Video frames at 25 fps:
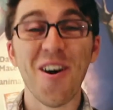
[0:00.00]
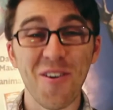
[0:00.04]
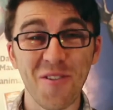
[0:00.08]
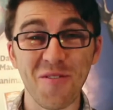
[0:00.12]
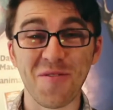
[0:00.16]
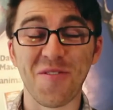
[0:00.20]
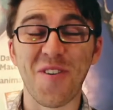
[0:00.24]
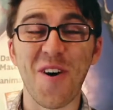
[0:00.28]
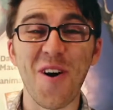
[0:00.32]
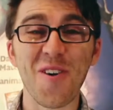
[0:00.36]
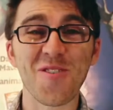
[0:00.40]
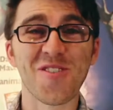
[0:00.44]

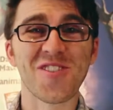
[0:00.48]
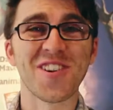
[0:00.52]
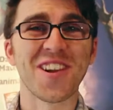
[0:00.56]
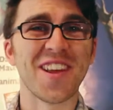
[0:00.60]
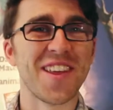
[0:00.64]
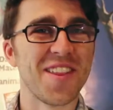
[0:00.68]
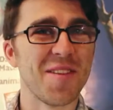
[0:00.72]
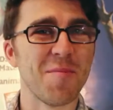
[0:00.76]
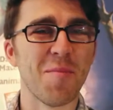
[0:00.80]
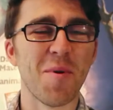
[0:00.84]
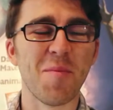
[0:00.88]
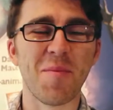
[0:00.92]

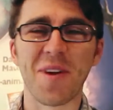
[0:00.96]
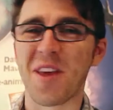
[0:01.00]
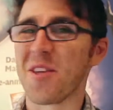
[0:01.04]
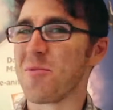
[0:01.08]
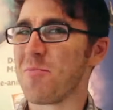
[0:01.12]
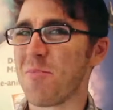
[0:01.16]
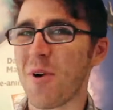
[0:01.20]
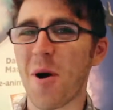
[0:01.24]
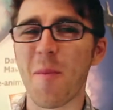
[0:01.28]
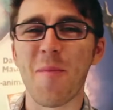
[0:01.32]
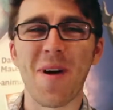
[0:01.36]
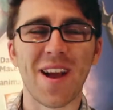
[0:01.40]
Unfortunately, the mummy
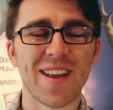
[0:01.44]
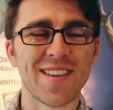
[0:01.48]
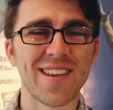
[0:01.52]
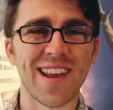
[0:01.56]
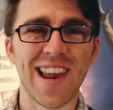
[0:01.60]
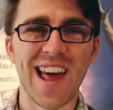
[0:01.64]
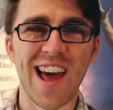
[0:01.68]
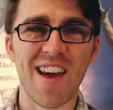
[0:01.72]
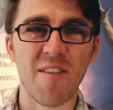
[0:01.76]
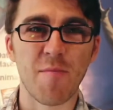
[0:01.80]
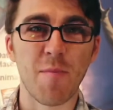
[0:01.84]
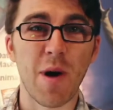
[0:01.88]
is brought back
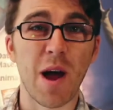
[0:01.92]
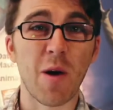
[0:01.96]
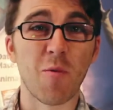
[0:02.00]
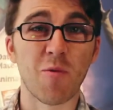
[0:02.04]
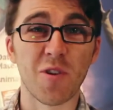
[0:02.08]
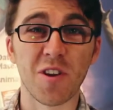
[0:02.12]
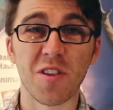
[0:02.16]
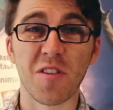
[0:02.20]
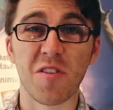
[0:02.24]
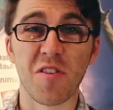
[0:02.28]
to life by one